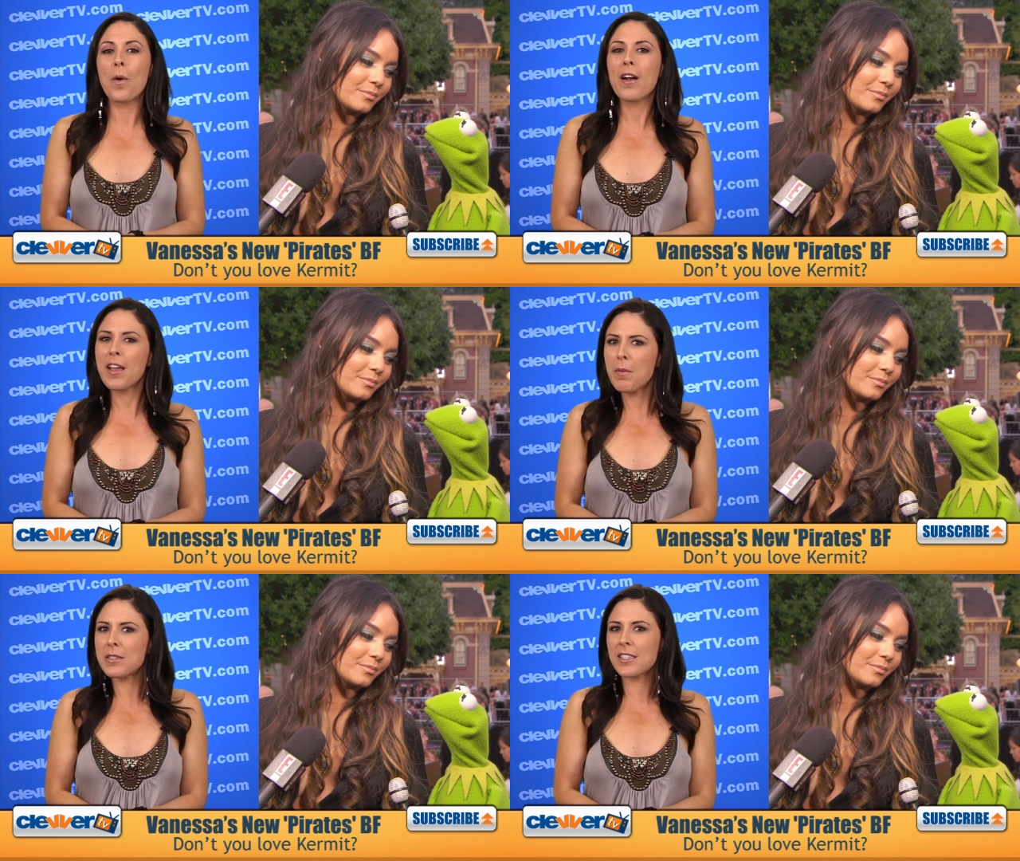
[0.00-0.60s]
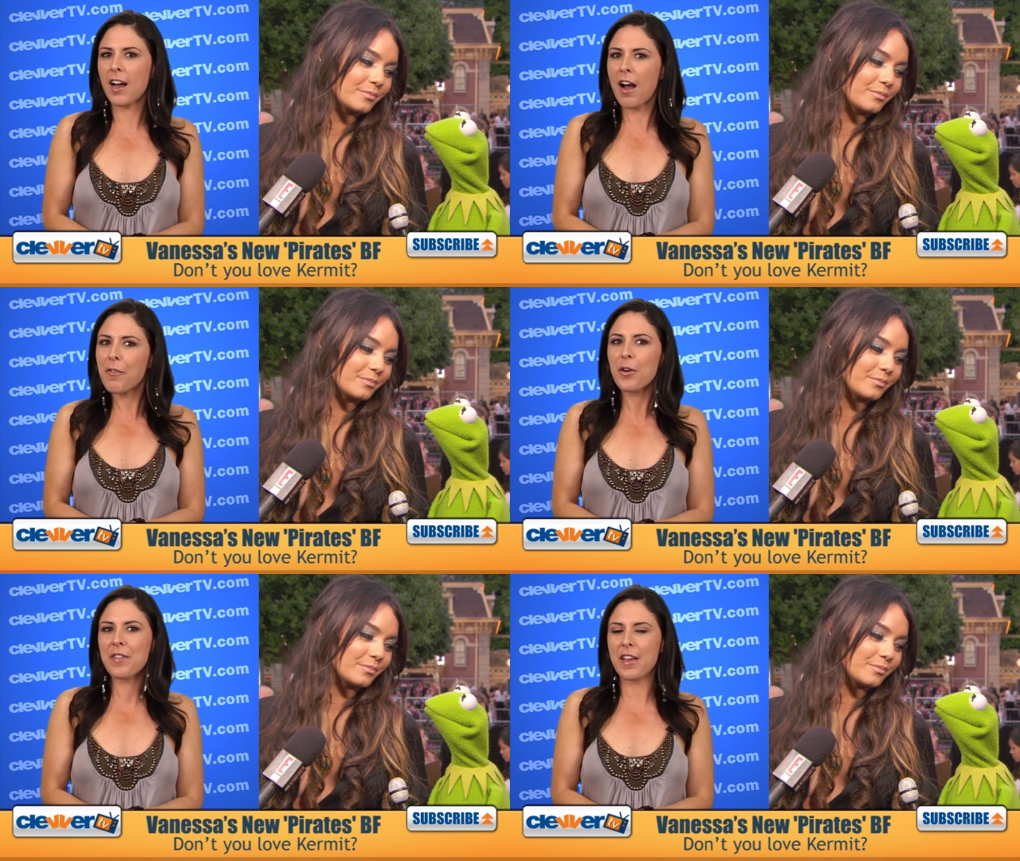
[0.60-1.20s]
Speaker 1: where he was
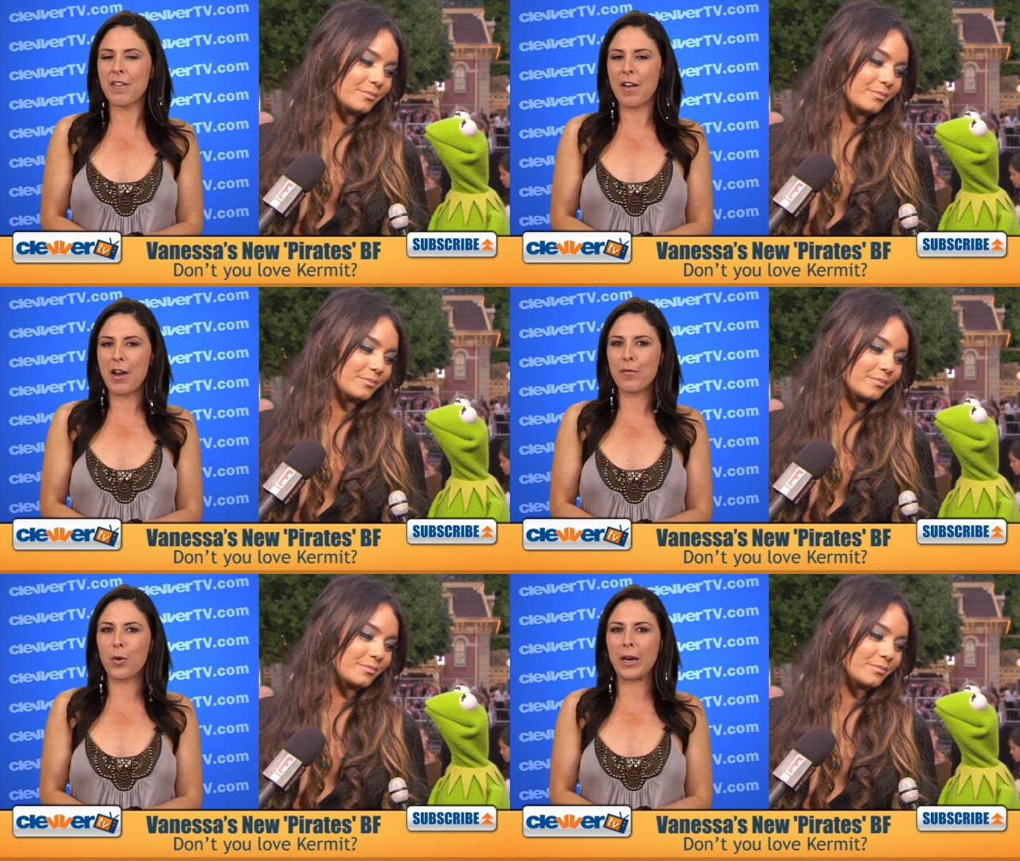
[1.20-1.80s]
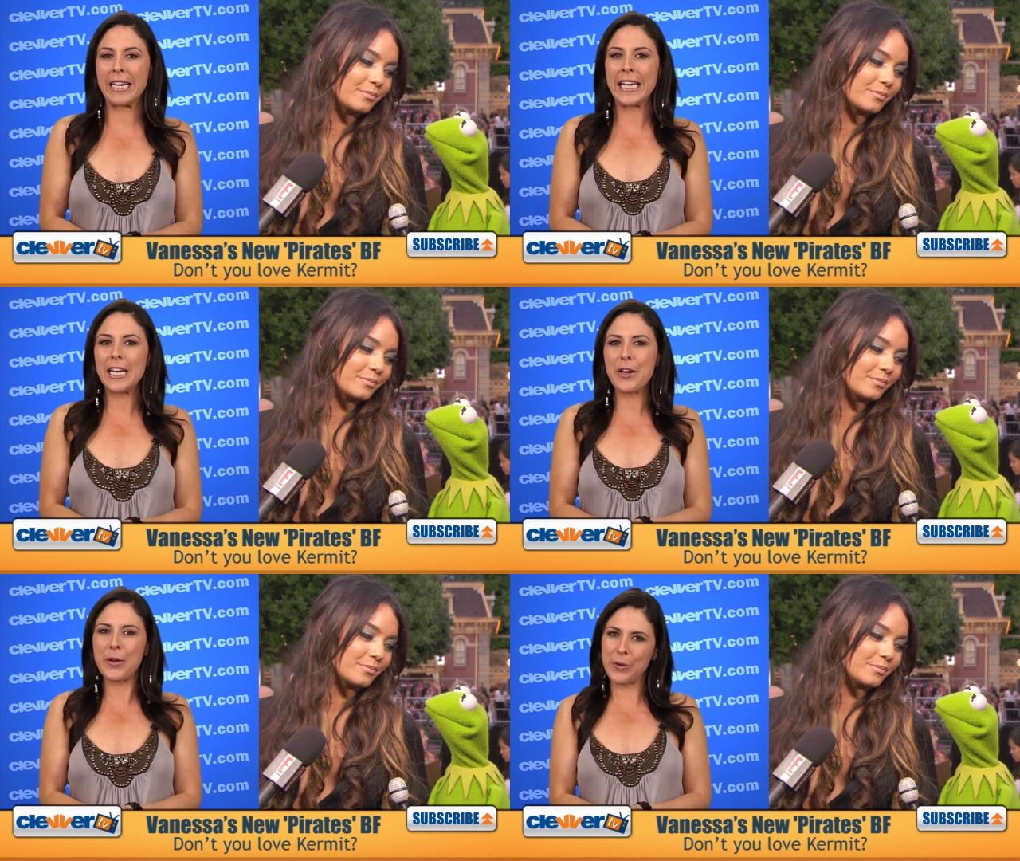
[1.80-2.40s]
covering the event for
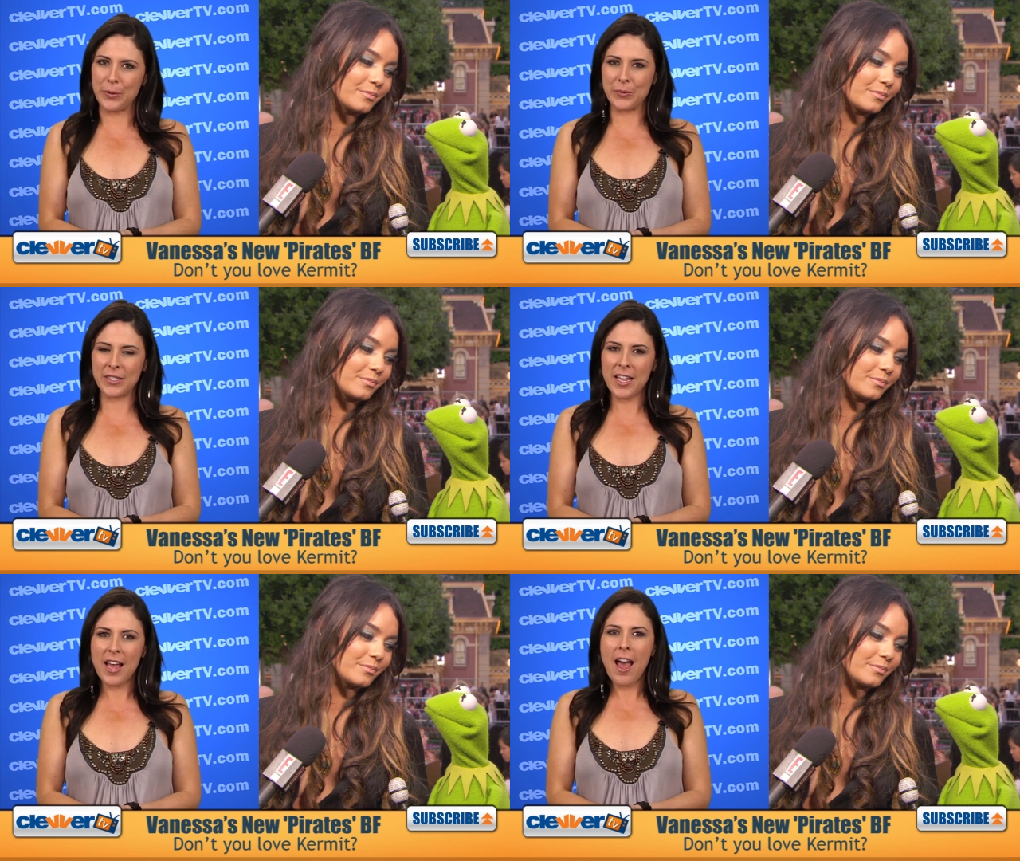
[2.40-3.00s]
E! News.